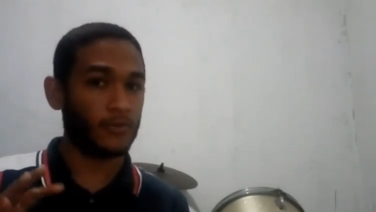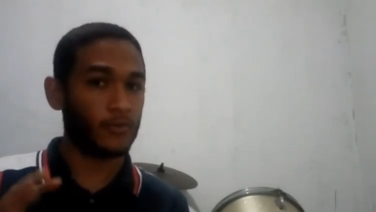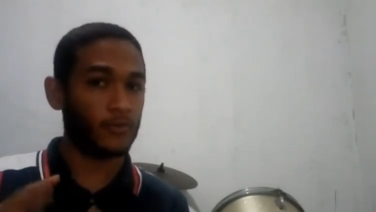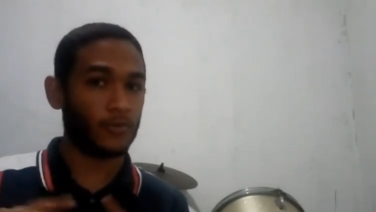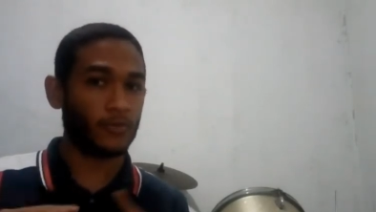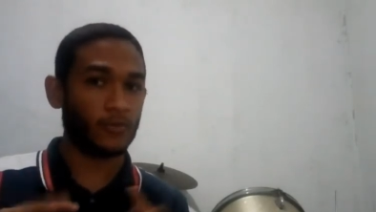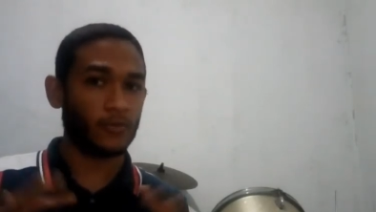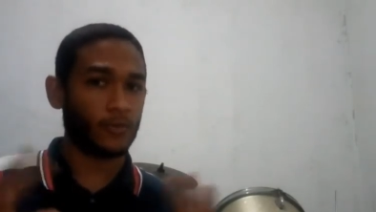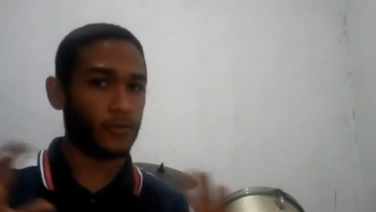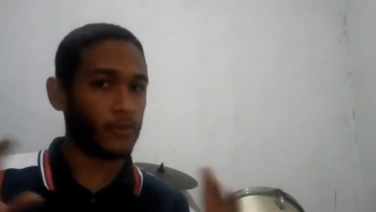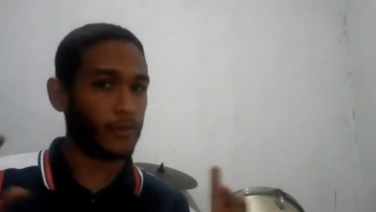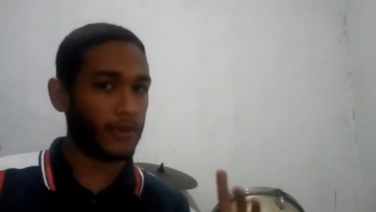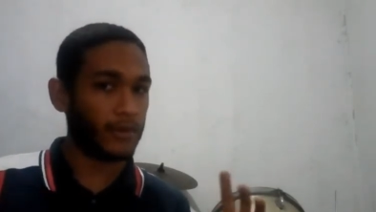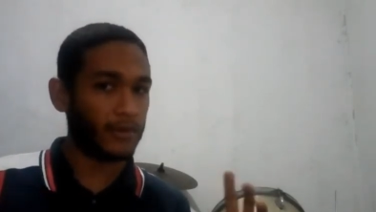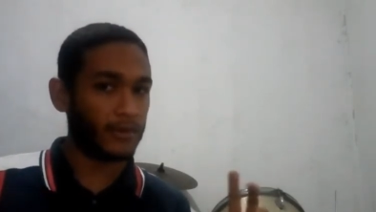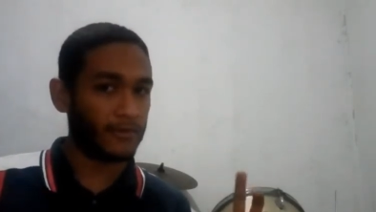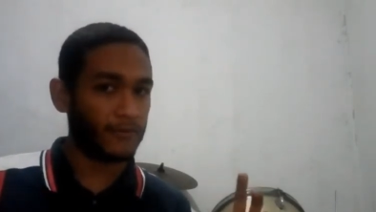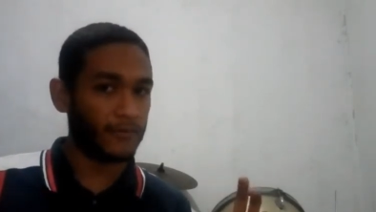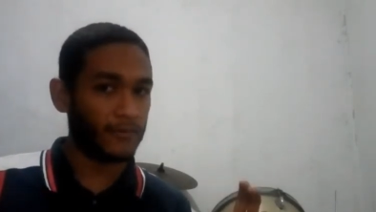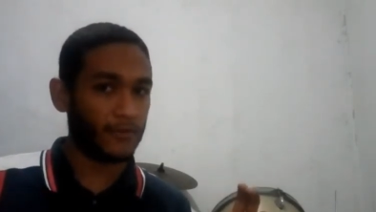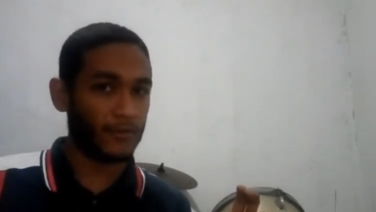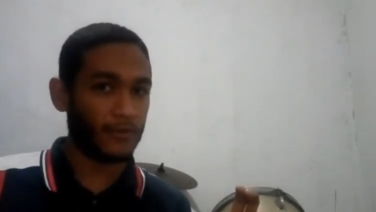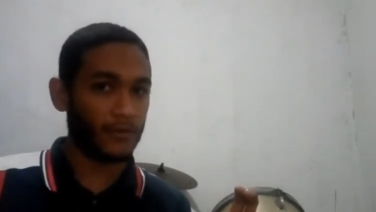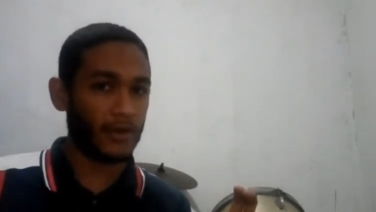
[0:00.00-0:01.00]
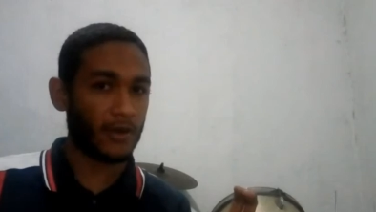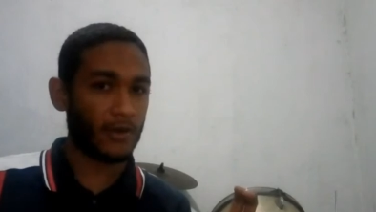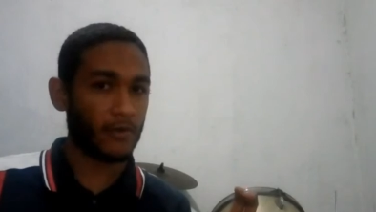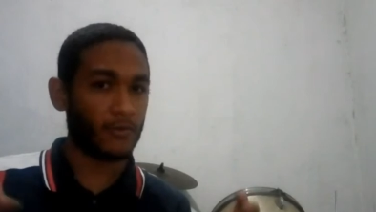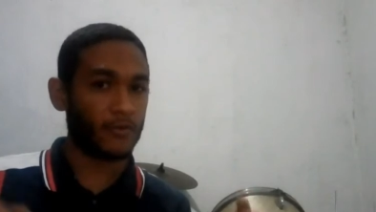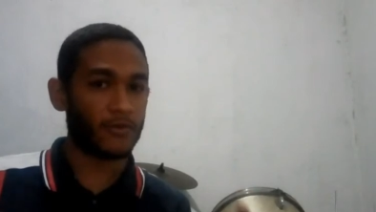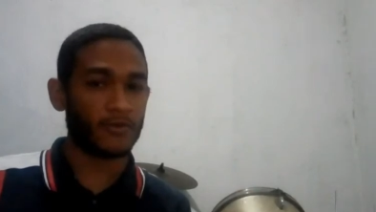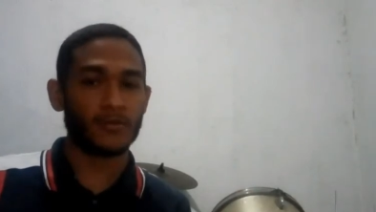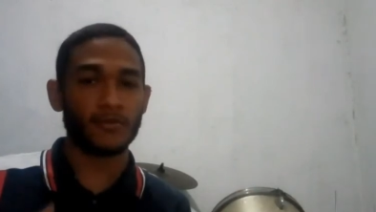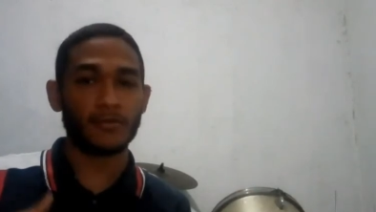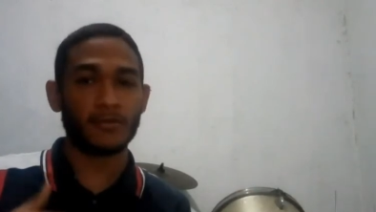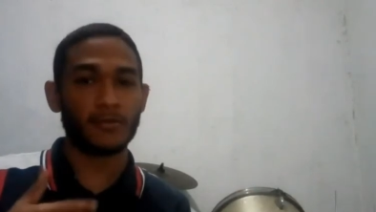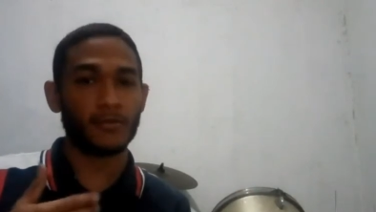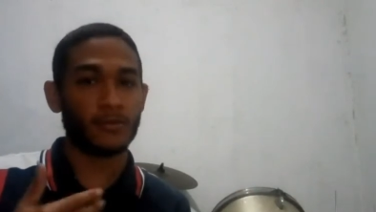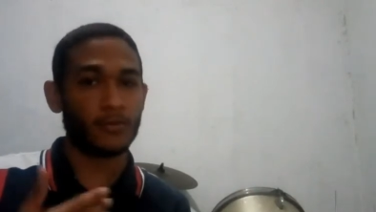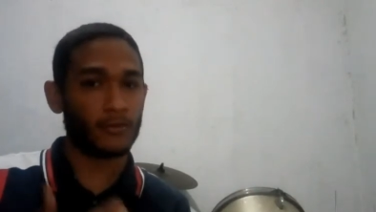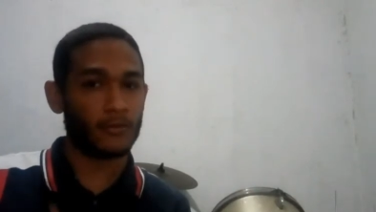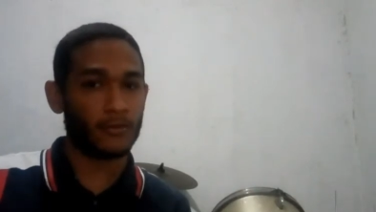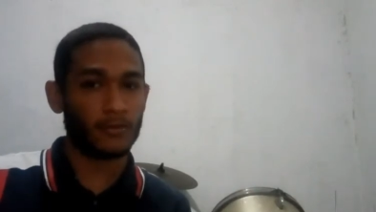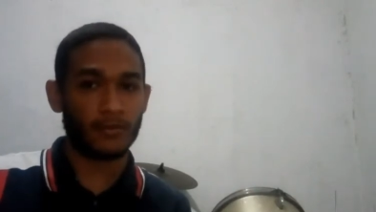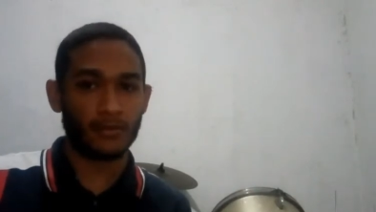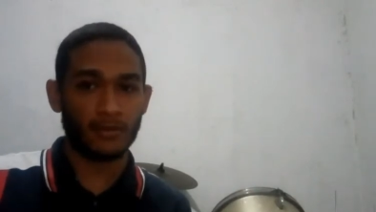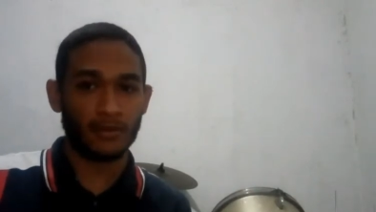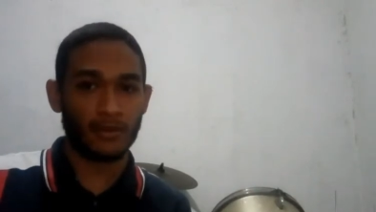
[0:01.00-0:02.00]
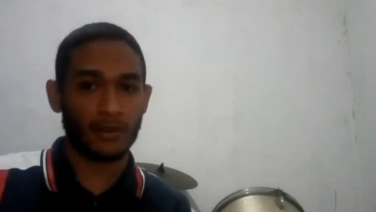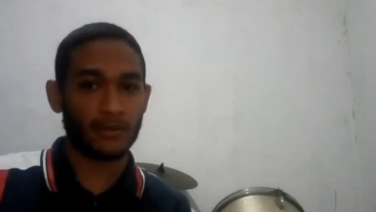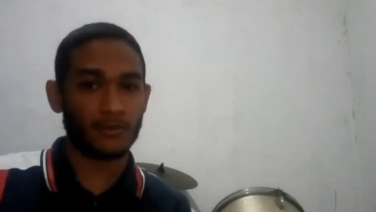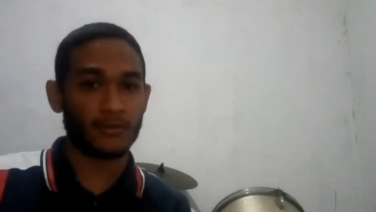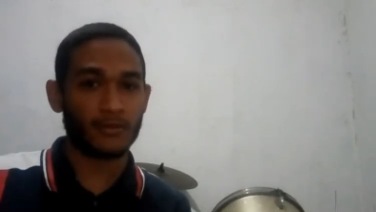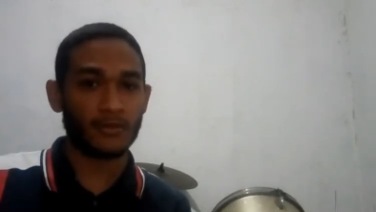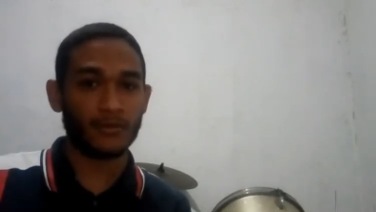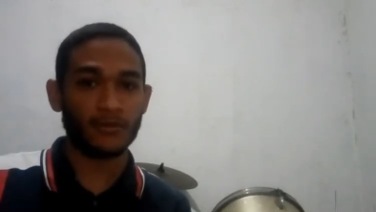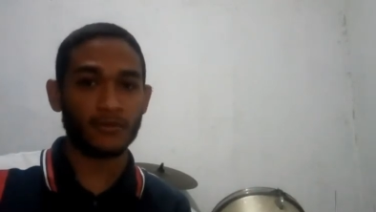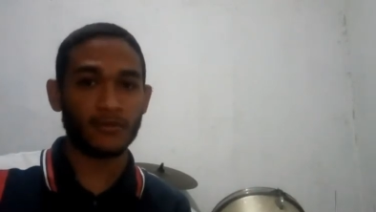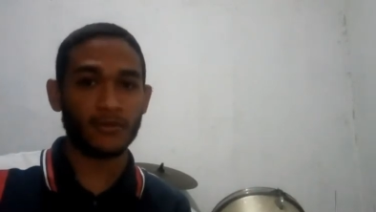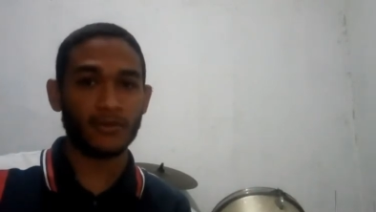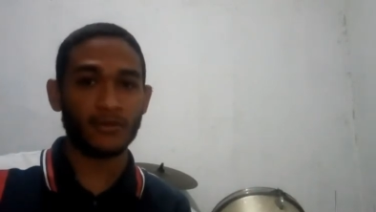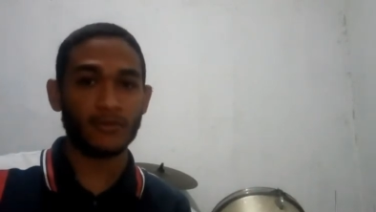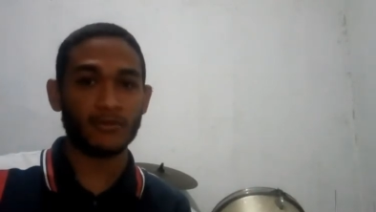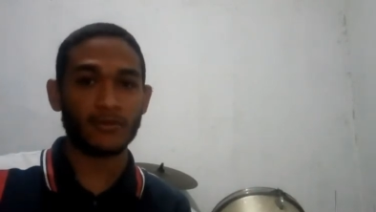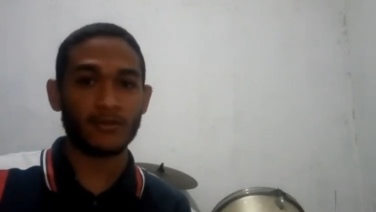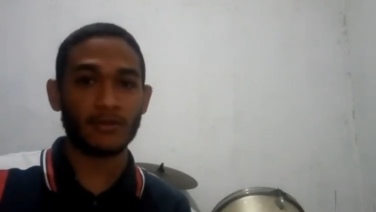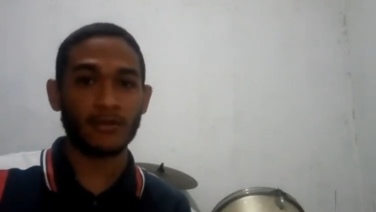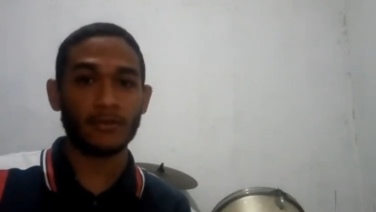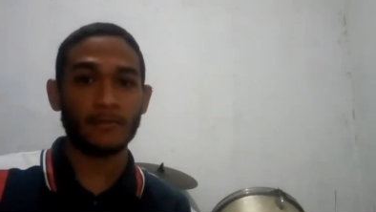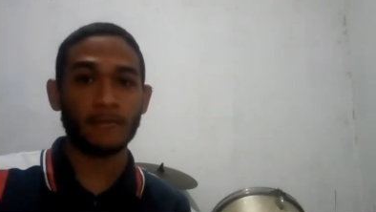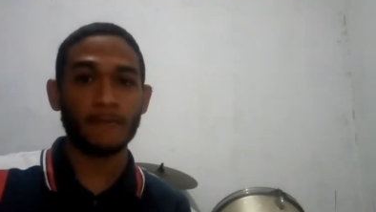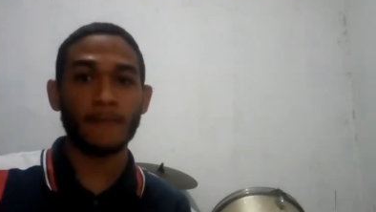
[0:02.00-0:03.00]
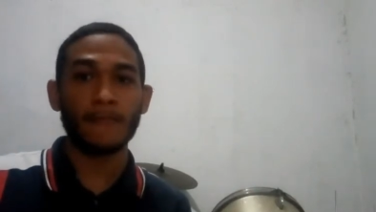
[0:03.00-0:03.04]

24 hours, no, not continuously,